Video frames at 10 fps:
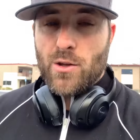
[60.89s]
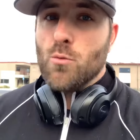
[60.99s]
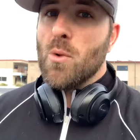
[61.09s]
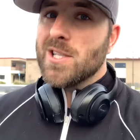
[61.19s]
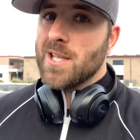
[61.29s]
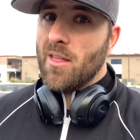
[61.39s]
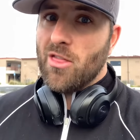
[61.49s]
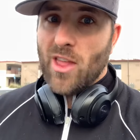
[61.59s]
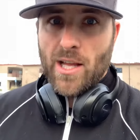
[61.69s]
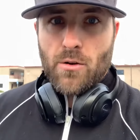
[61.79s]
you must
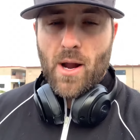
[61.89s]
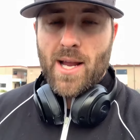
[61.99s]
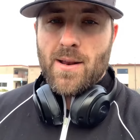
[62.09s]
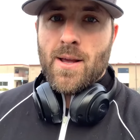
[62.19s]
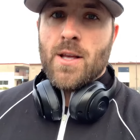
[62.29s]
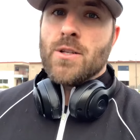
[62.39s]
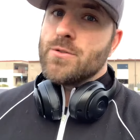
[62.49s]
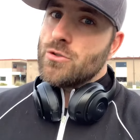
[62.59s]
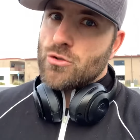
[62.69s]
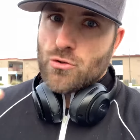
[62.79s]
think great,
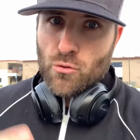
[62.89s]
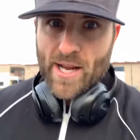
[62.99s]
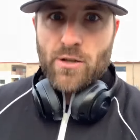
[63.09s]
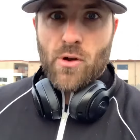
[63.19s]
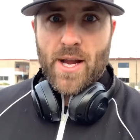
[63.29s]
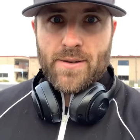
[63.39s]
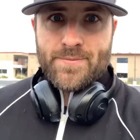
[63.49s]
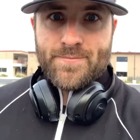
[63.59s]
train great.